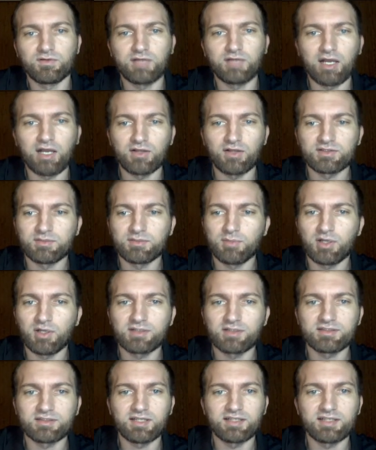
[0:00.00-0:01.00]

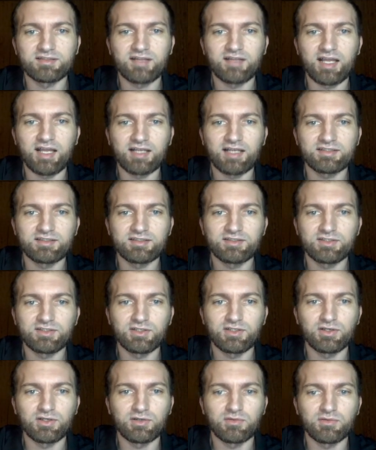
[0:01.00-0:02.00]
$1,000 less taxes, you
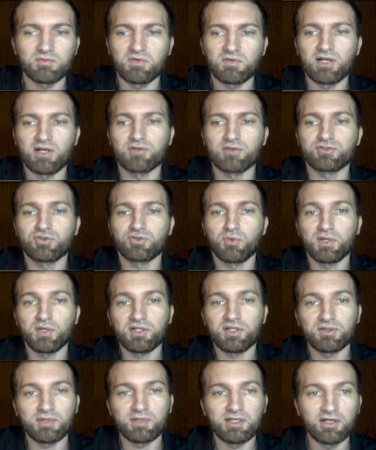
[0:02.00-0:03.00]
know, around
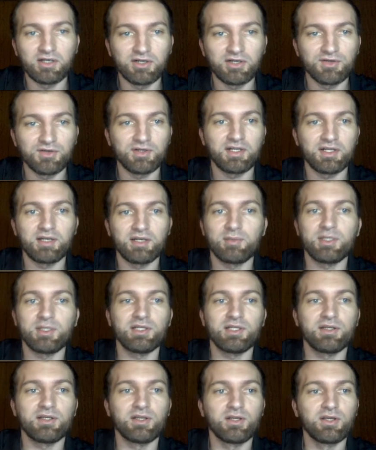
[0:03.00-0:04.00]
2,300, and I
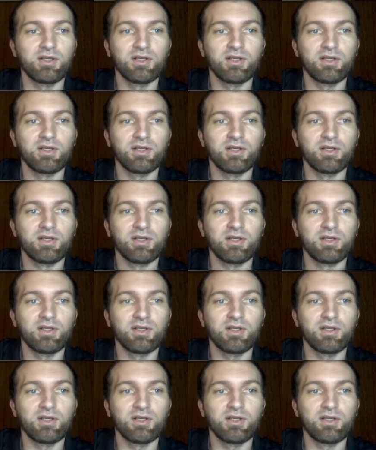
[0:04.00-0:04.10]
mean,